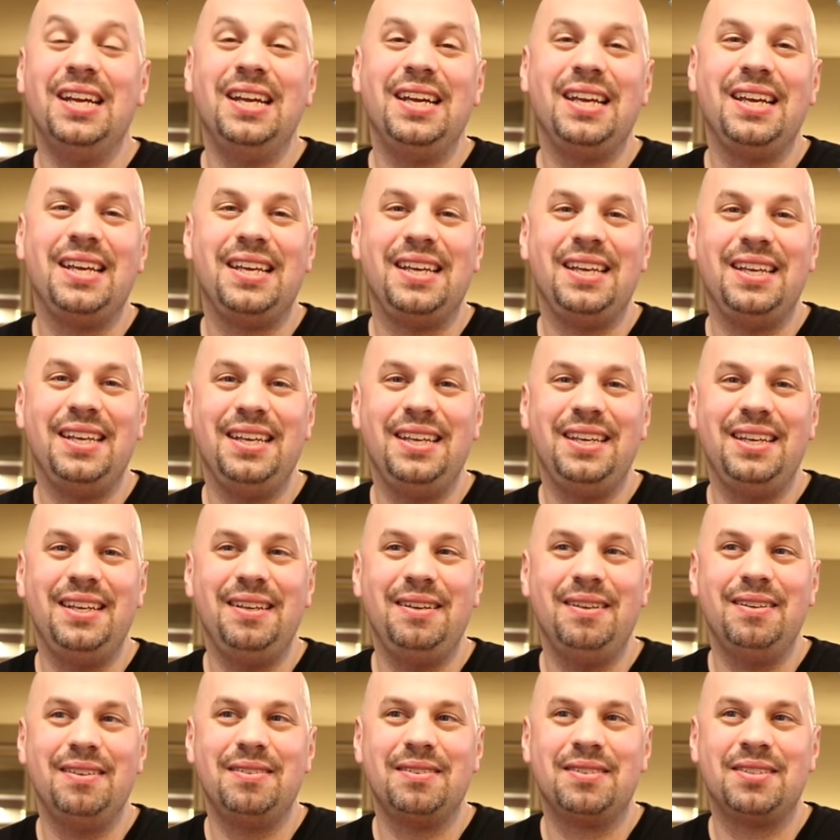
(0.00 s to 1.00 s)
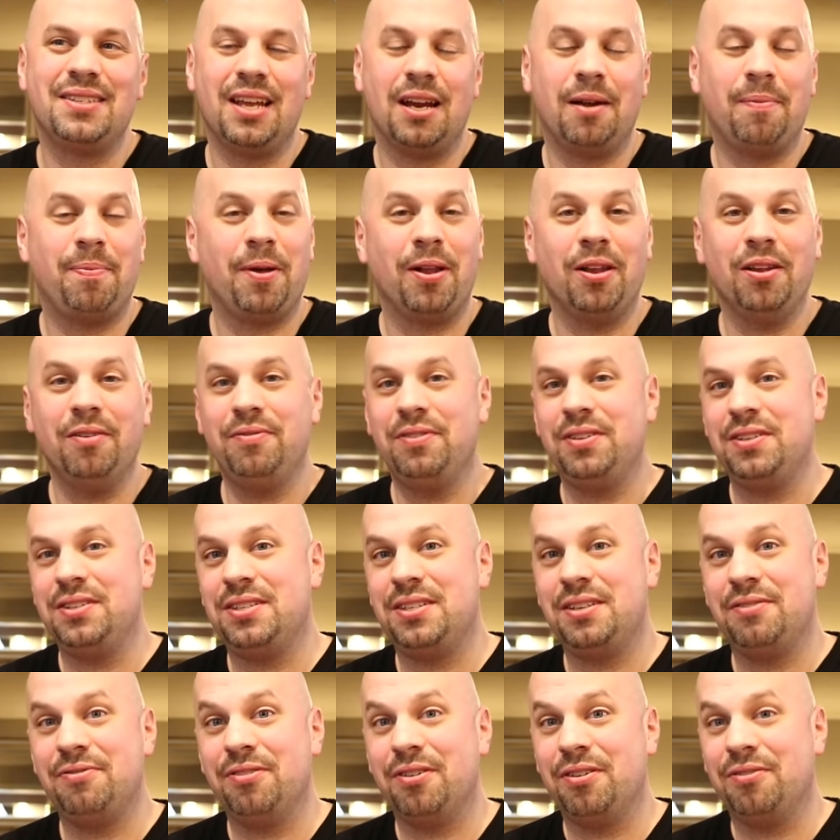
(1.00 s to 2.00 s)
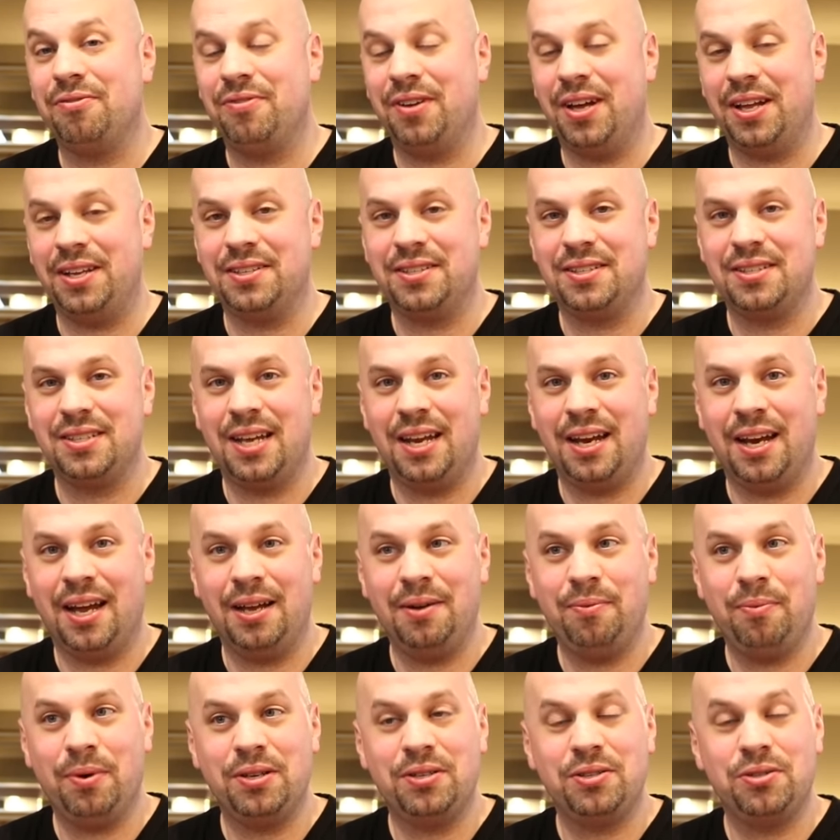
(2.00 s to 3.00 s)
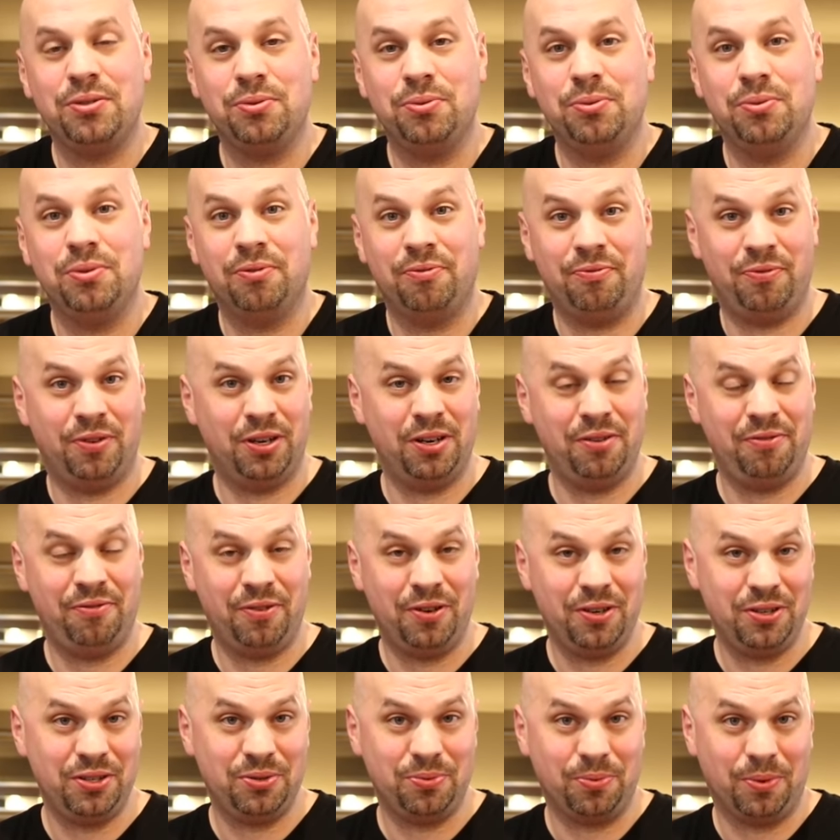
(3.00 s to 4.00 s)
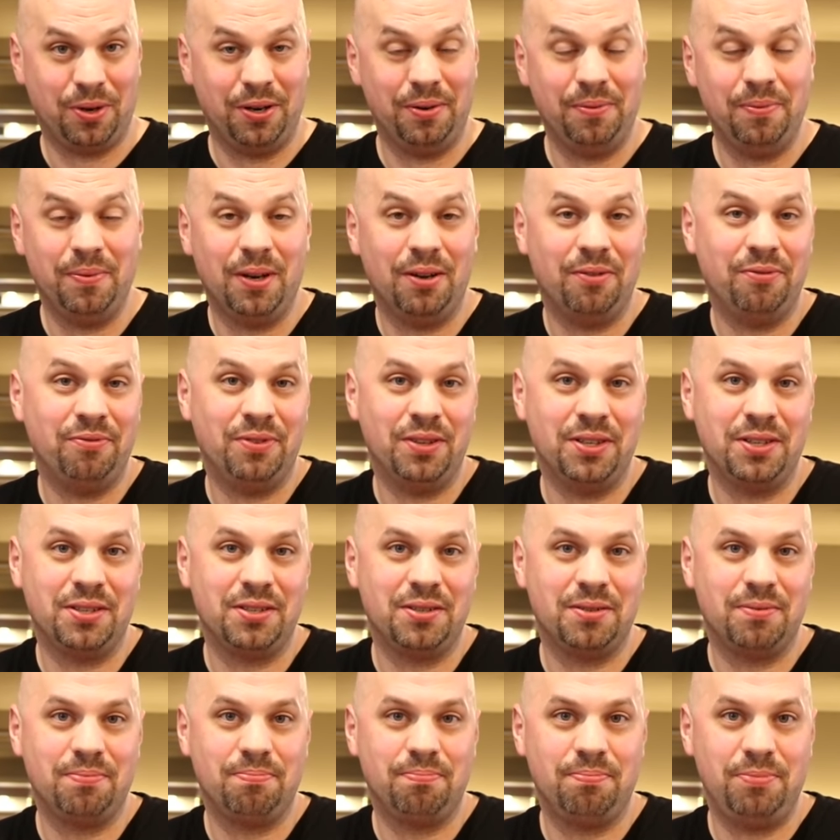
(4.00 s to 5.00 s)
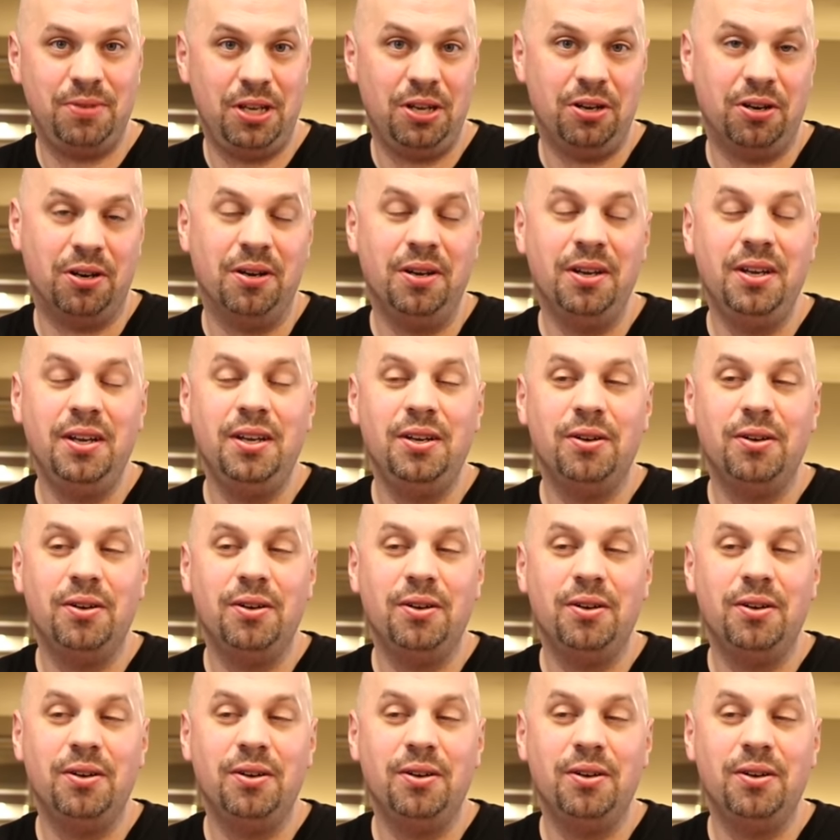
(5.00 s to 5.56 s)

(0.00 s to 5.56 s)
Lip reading: He set up all of these different events, and I went to the very first one of this year,